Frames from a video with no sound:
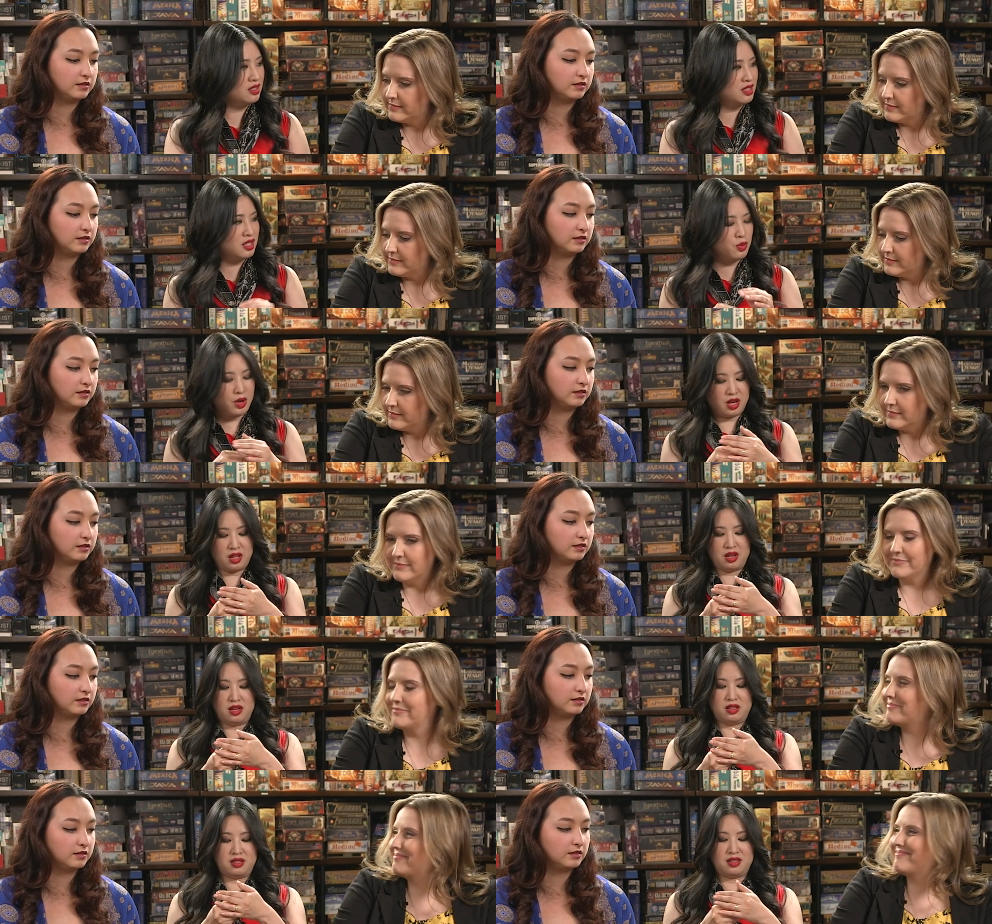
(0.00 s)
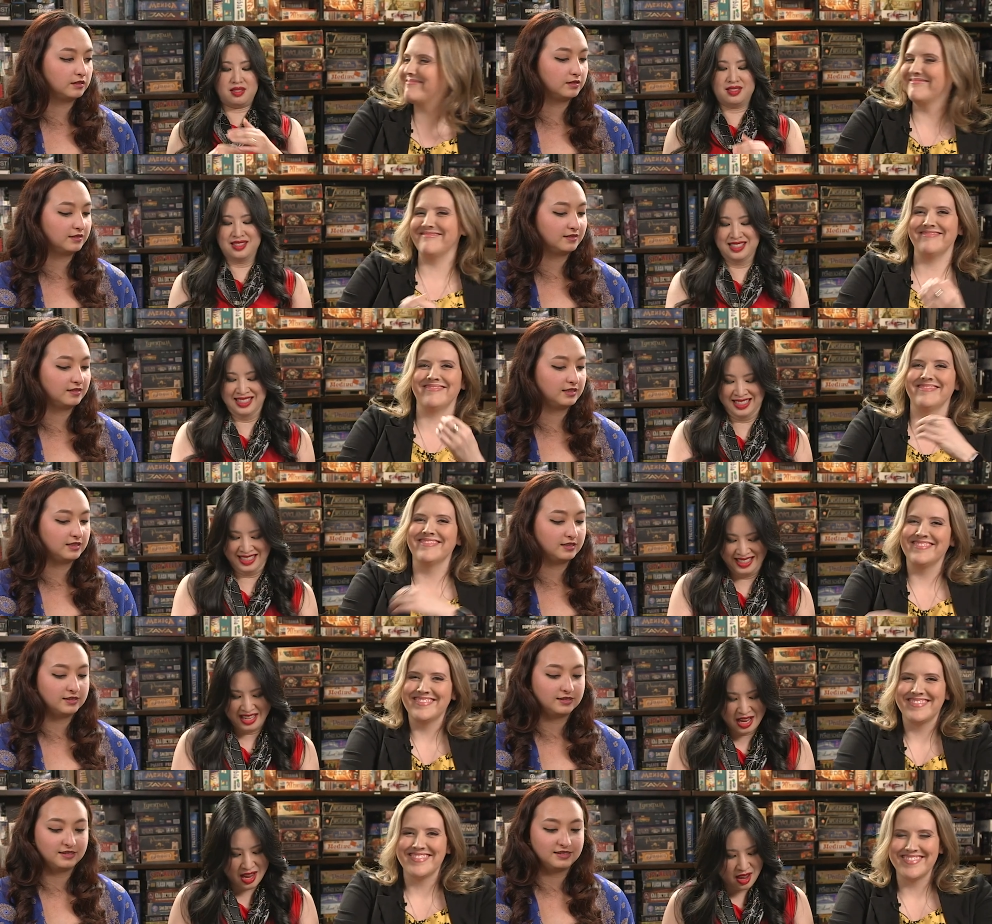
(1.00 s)
Speaker 1: let's see what it is.
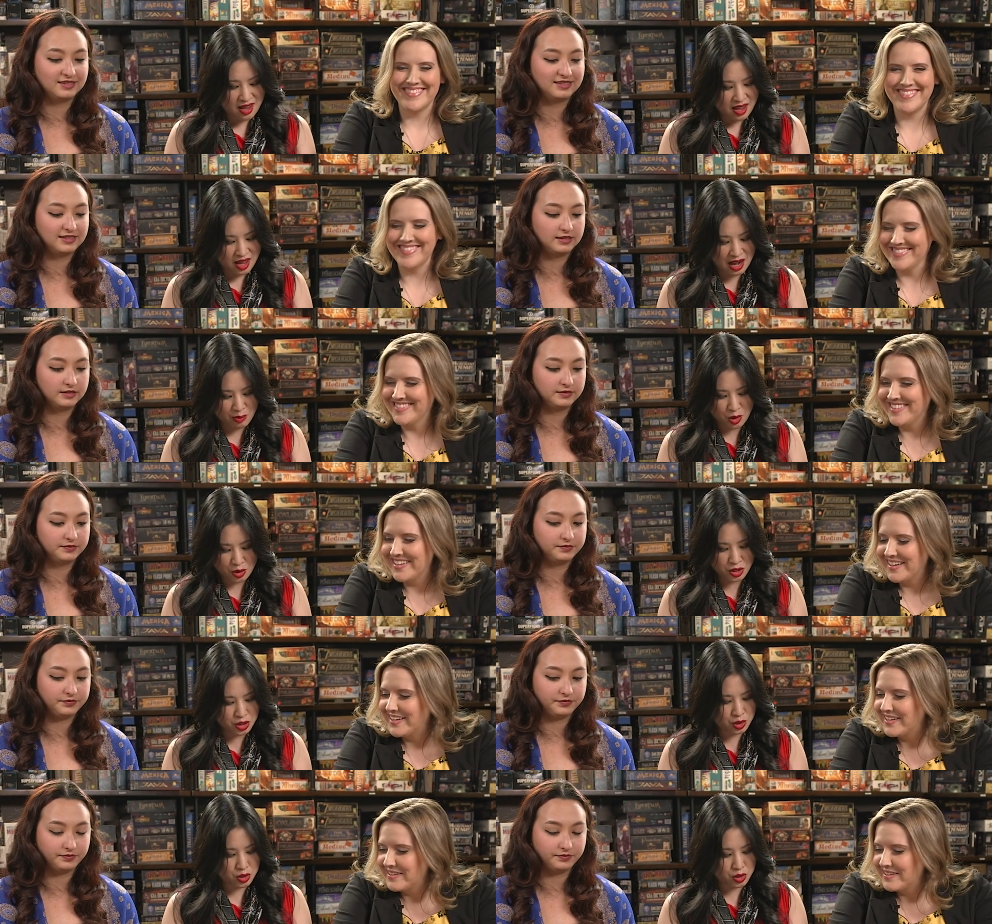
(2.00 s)
And I'm going to